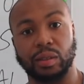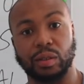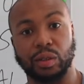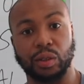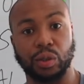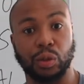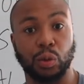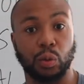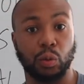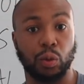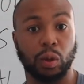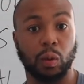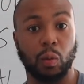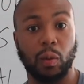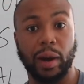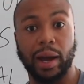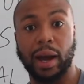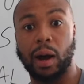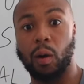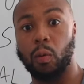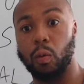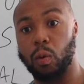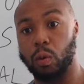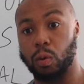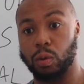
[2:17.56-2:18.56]
to the way
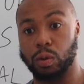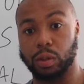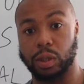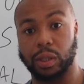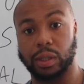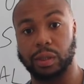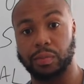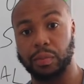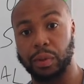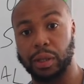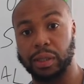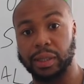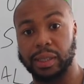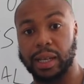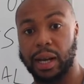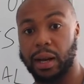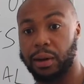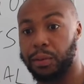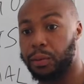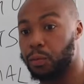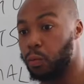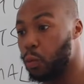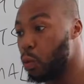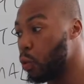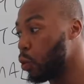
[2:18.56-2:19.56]
I walked, because I
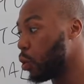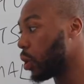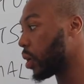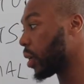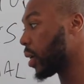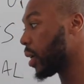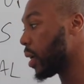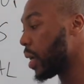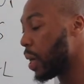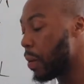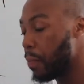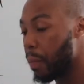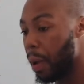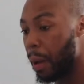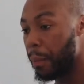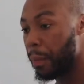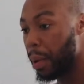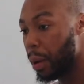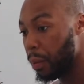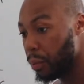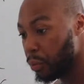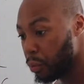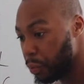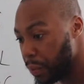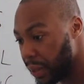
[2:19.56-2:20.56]
would walk, my
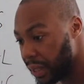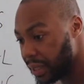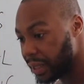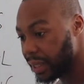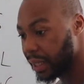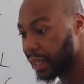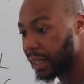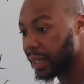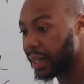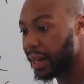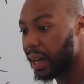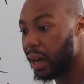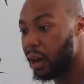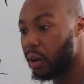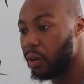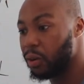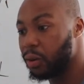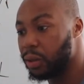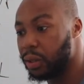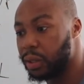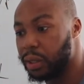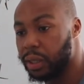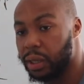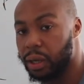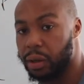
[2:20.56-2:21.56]
bum would be sticking
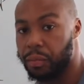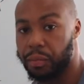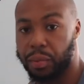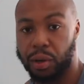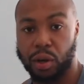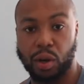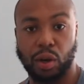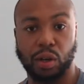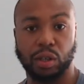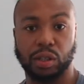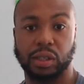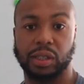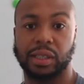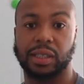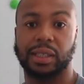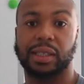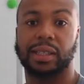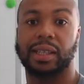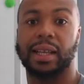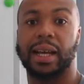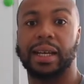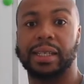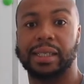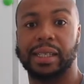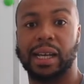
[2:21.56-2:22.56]
out because
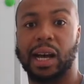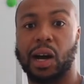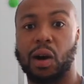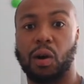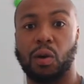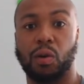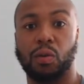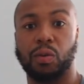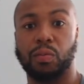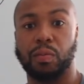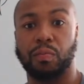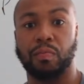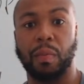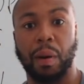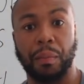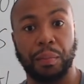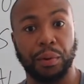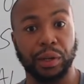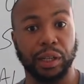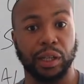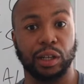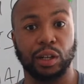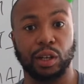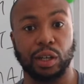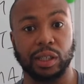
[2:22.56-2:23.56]
that's how my
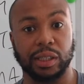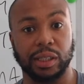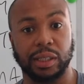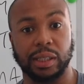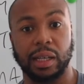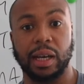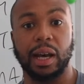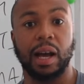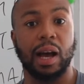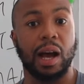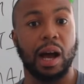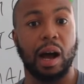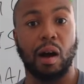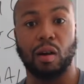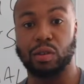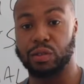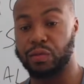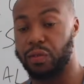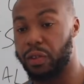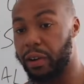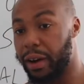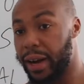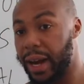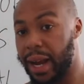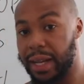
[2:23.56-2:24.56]
body looked. I was
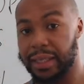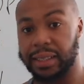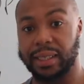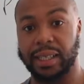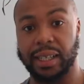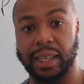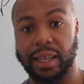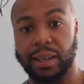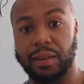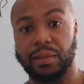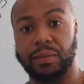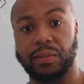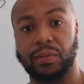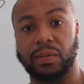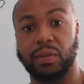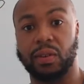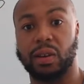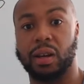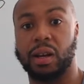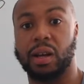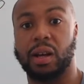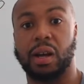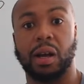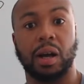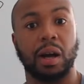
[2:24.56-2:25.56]
very active.
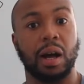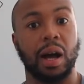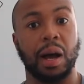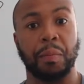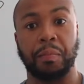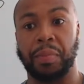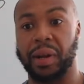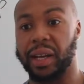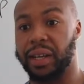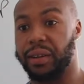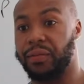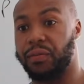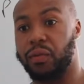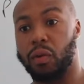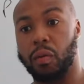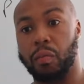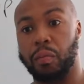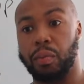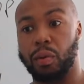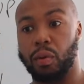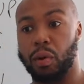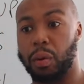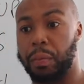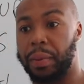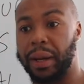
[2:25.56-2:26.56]
I played
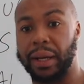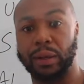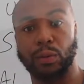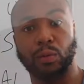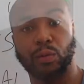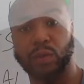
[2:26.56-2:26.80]
football, played